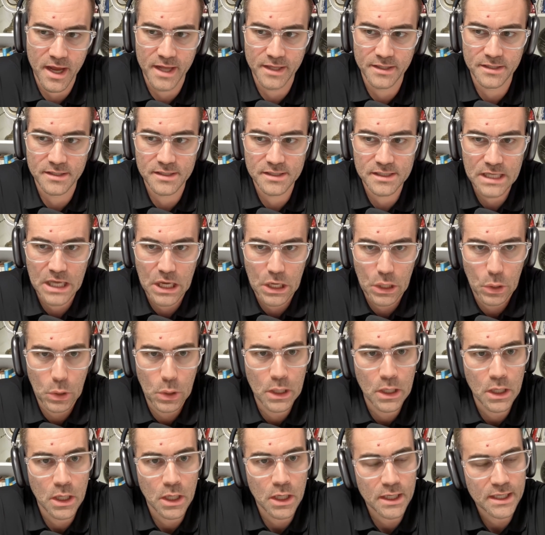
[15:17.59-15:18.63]
And so
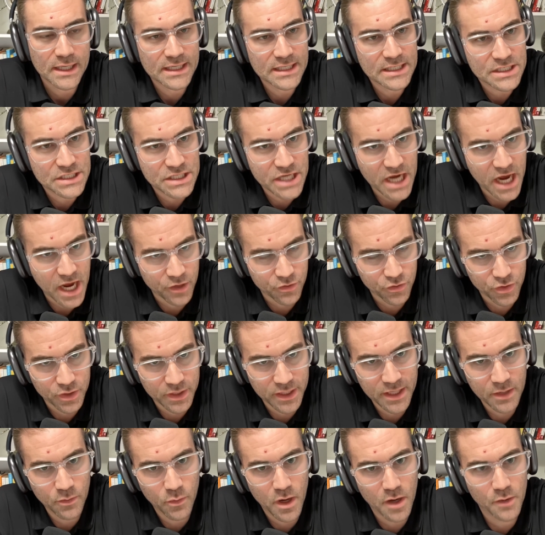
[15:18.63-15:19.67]

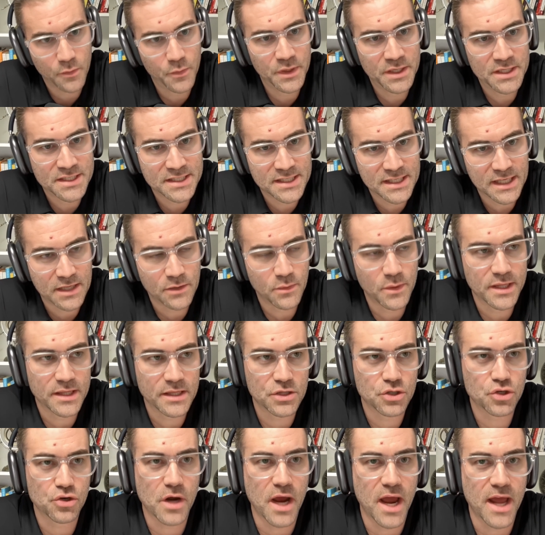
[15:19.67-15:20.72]
generally what we see with
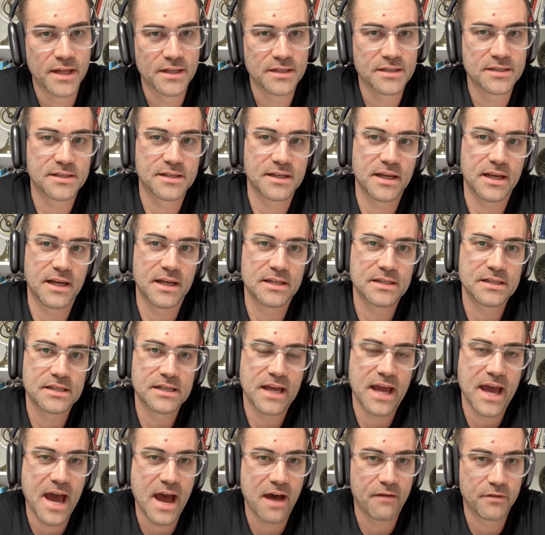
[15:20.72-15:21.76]
trends is
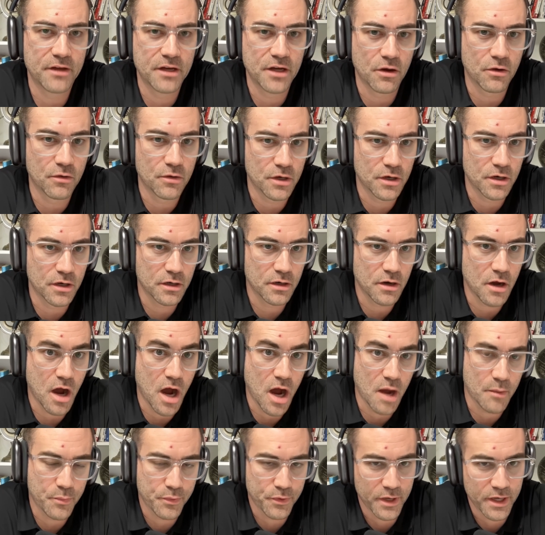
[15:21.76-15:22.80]
you have an owner
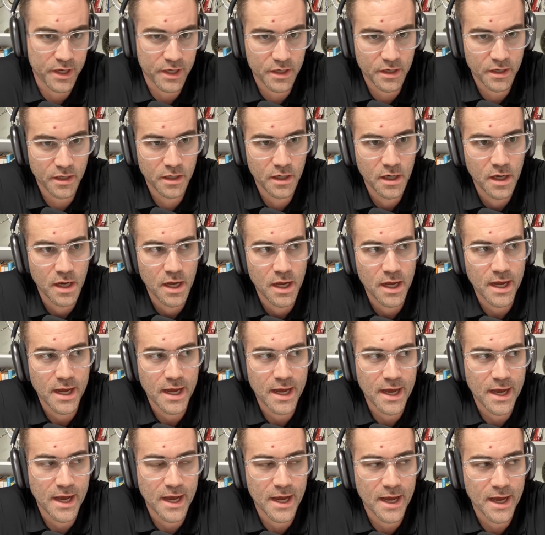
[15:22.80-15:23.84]
operator,
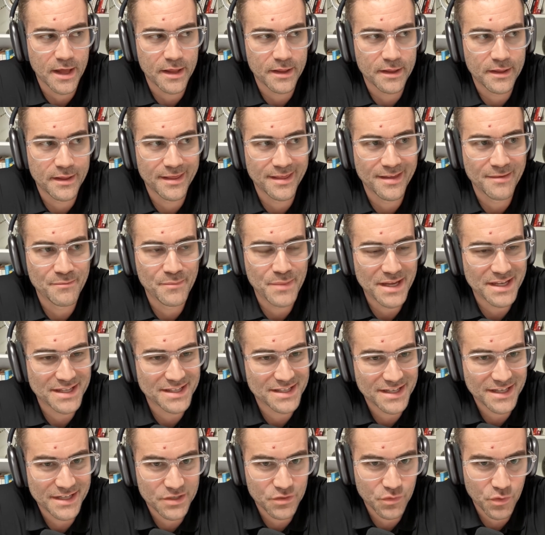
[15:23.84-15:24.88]
the
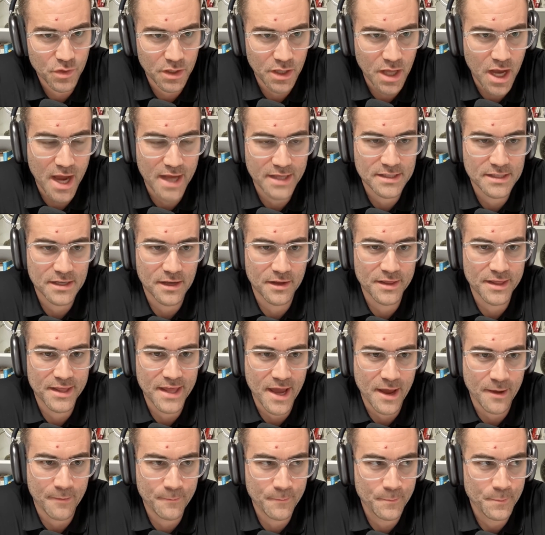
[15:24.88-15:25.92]
business relies on
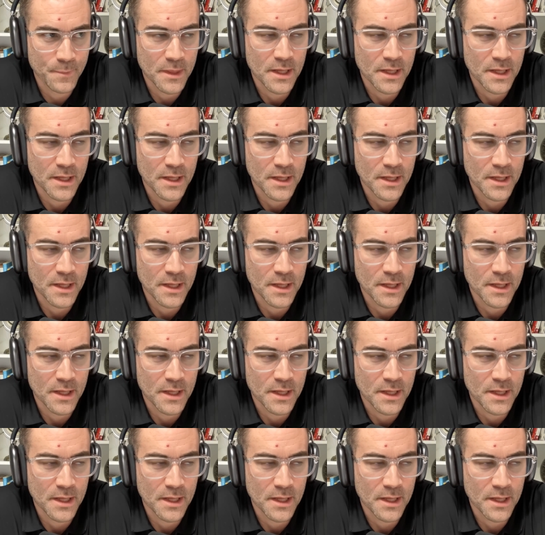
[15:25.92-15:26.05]
them,